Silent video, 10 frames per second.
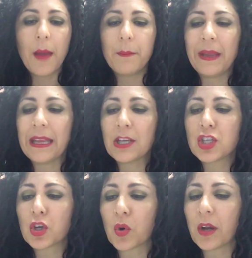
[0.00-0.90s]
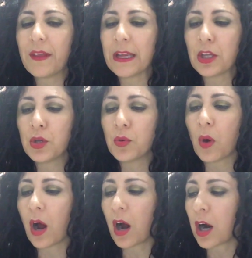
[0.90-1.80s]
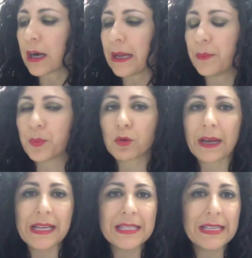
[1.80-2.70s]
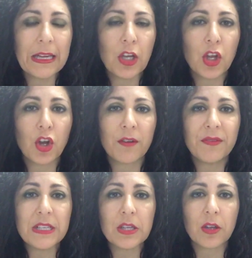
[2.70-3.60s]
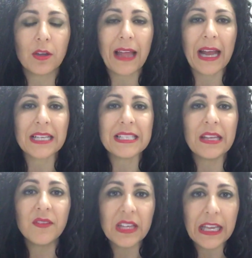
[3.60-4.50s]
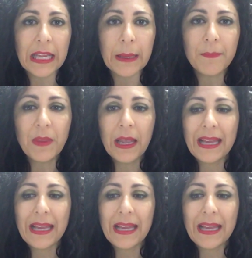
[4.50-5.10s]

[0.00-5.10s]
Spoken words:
Make sure that you are embracing your physical activity,